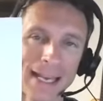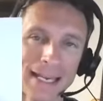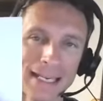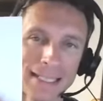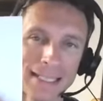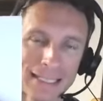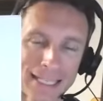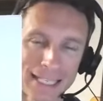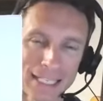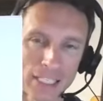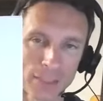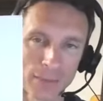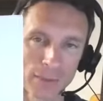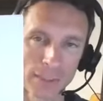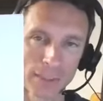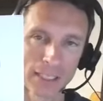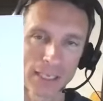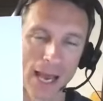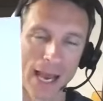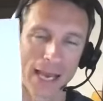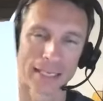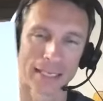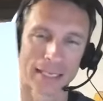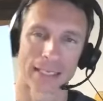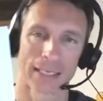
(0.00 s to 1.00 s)

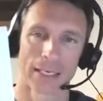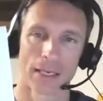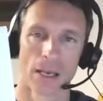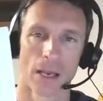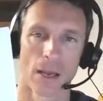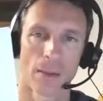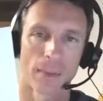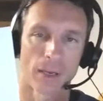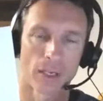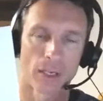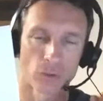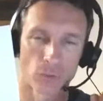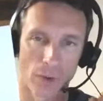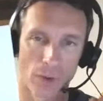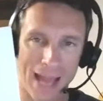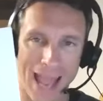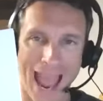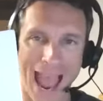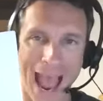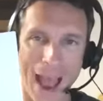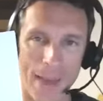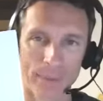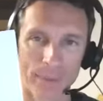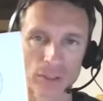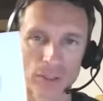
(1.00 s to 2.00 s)
Systematize it, because when it
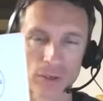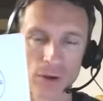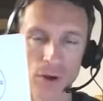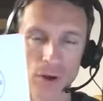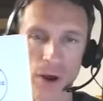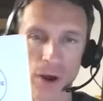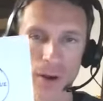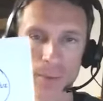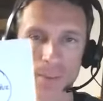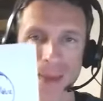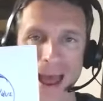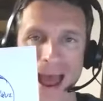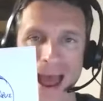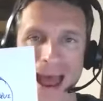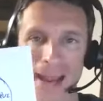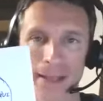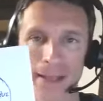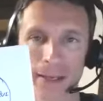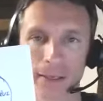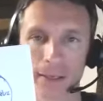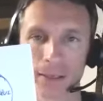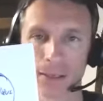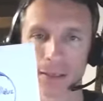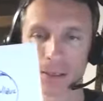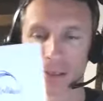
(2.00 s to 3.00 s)
happens on
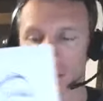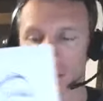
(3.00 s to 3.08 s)
automatic,